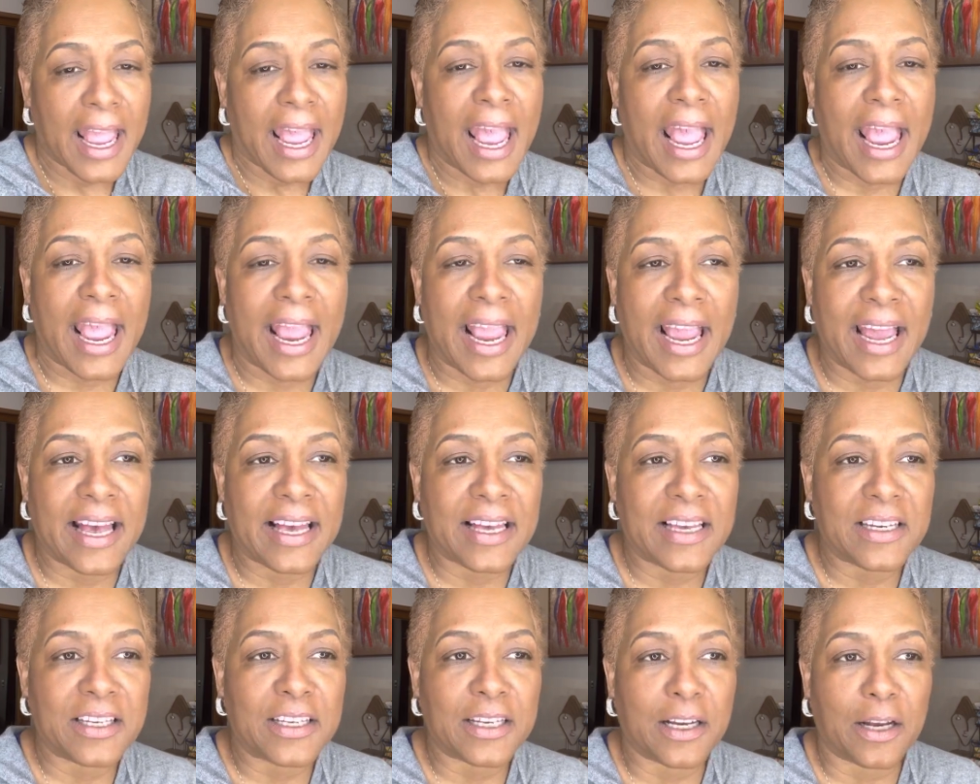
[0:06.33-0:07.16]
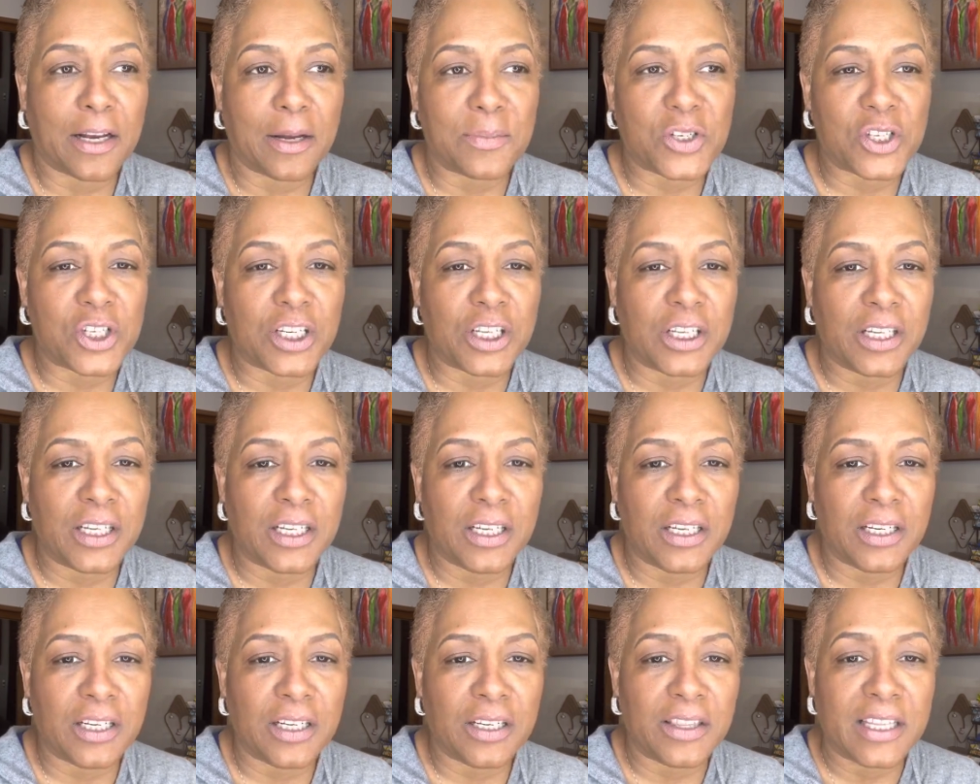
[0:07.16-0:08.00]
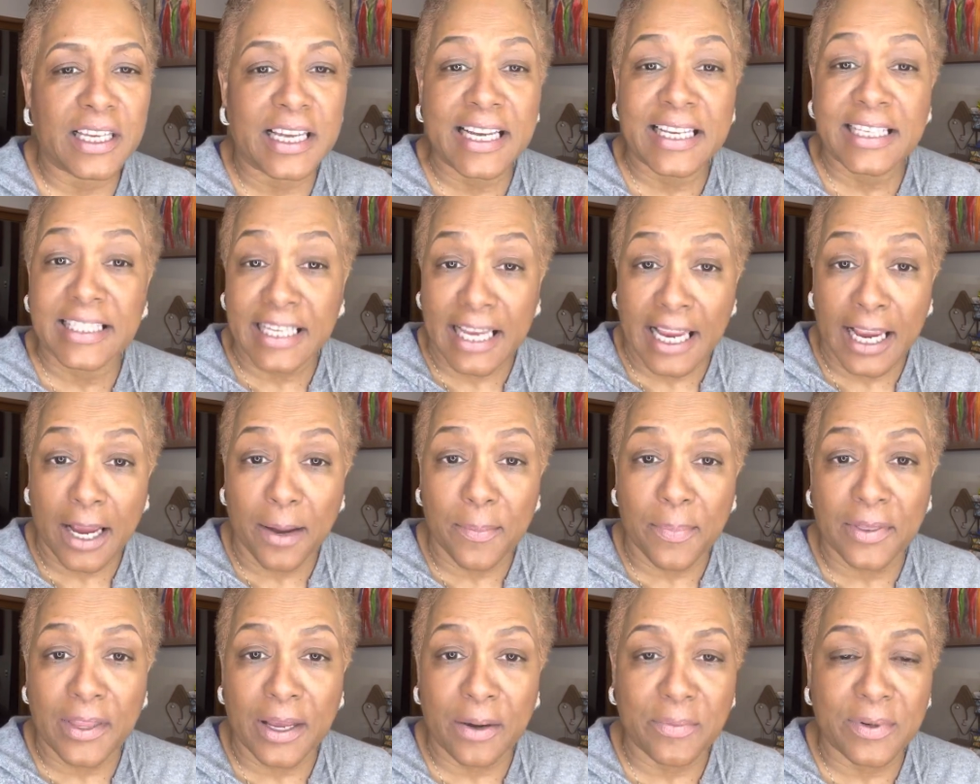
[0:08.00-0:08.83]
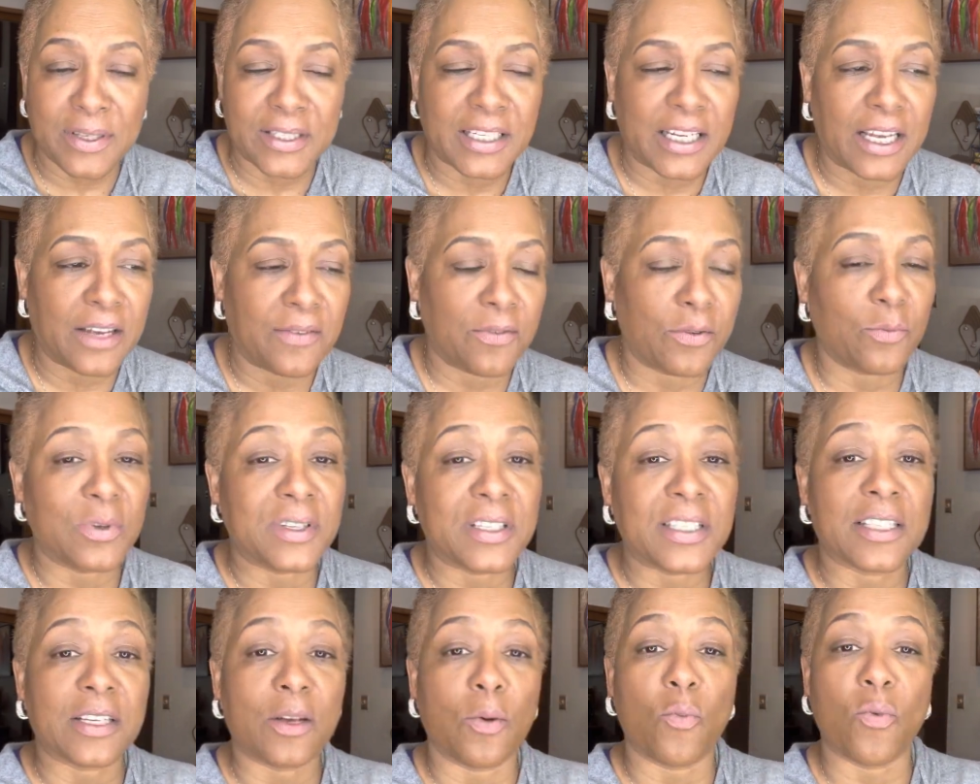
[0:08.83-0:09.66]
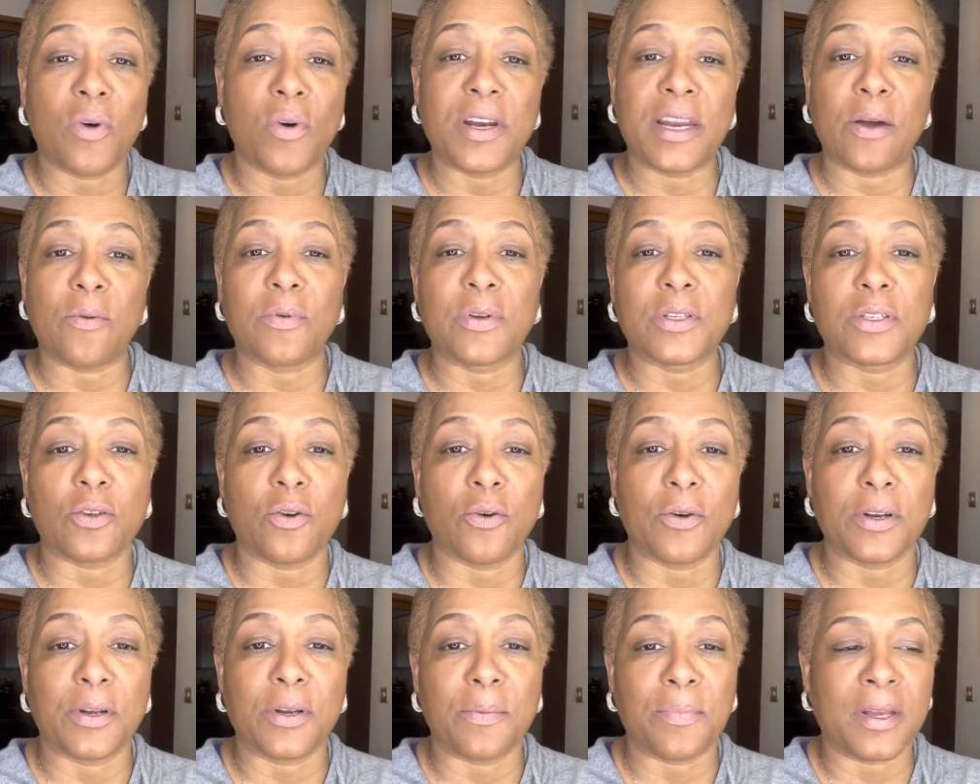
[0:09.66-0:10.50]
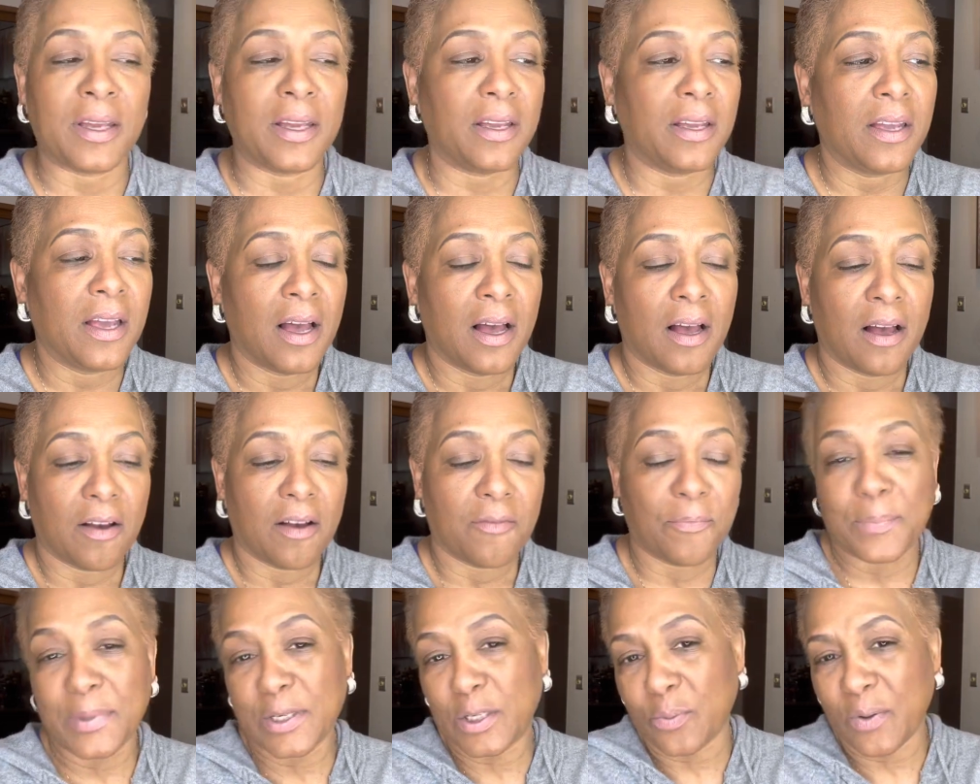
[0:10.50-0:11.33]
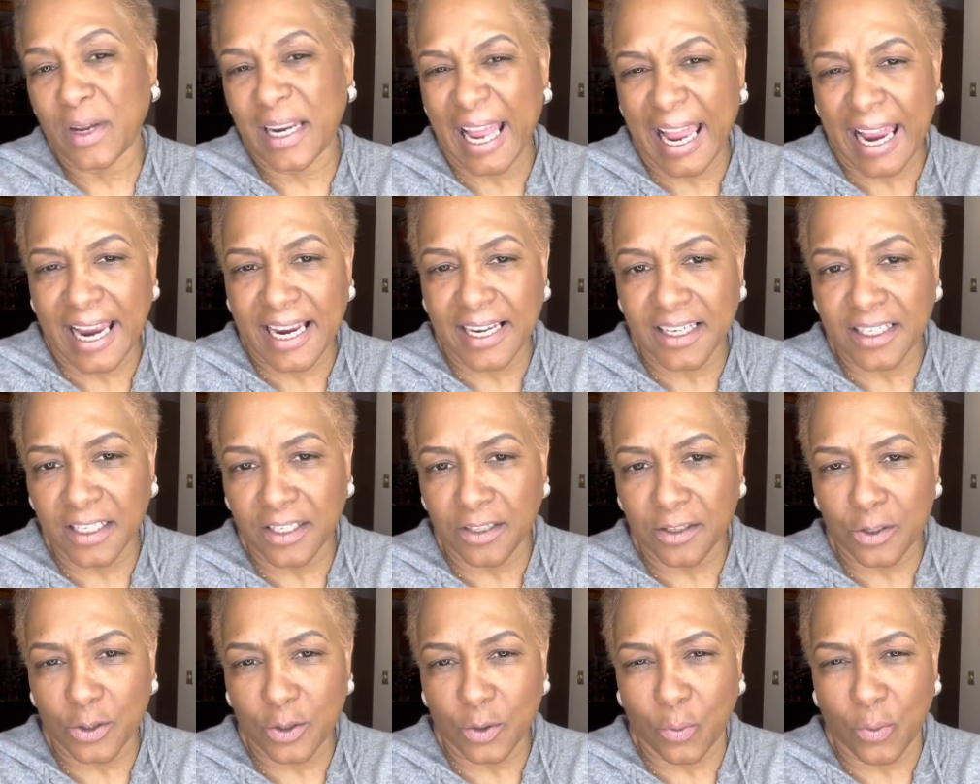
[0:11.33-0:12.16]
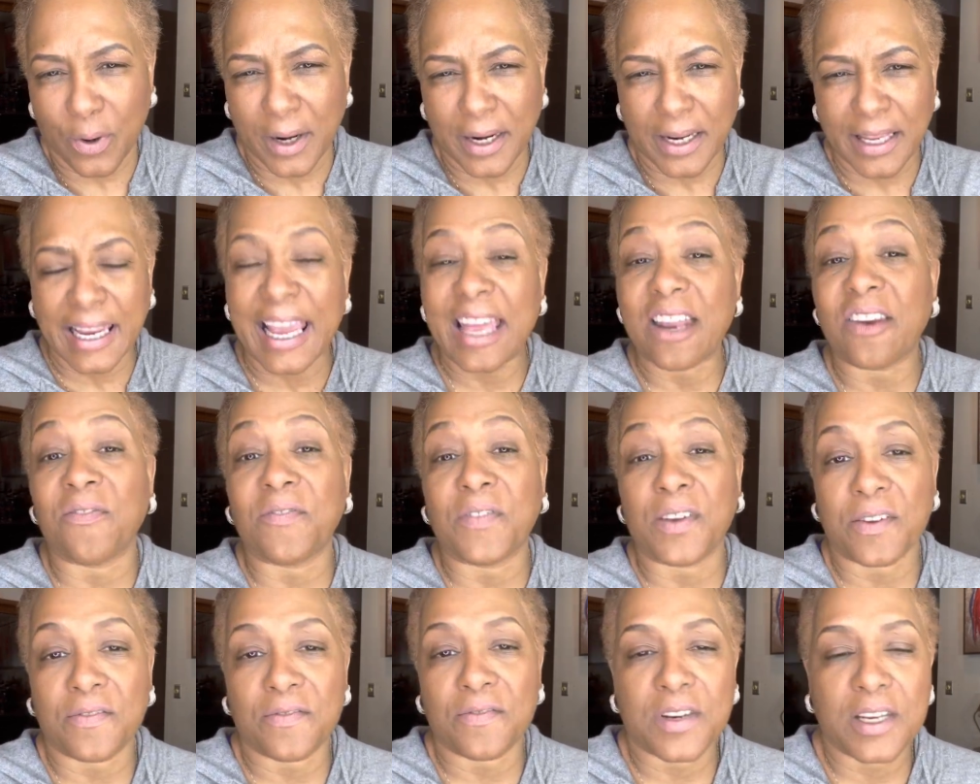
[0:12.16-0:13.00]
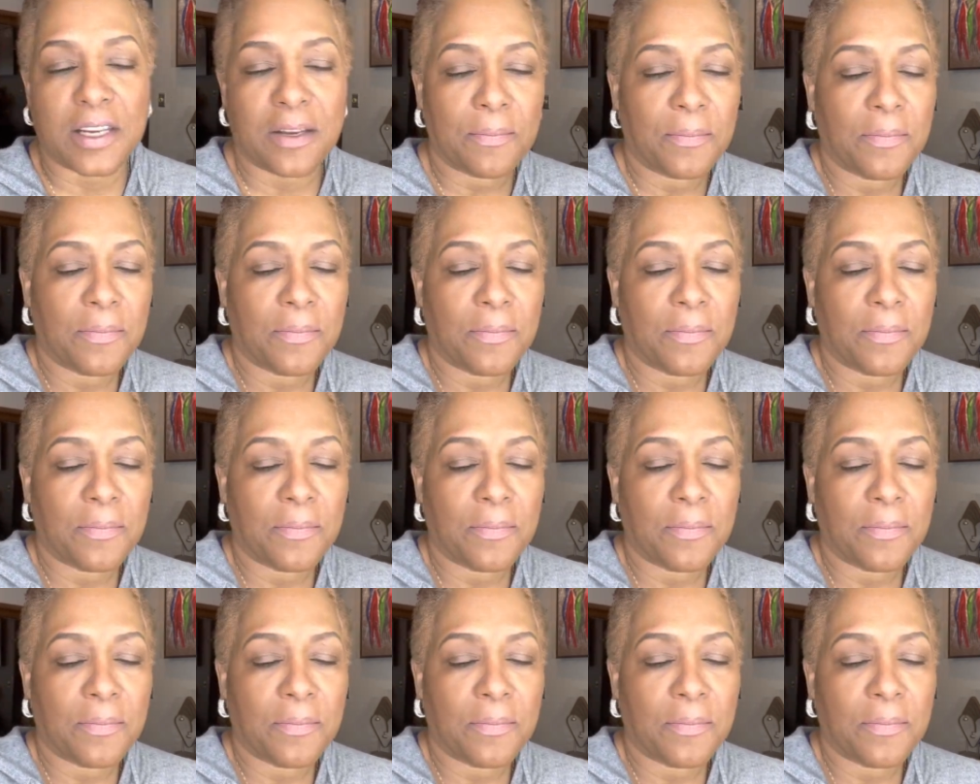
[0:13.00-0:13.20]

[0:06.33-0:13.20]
And the example that was given was someone that was going to be between 18 and 20 and 50.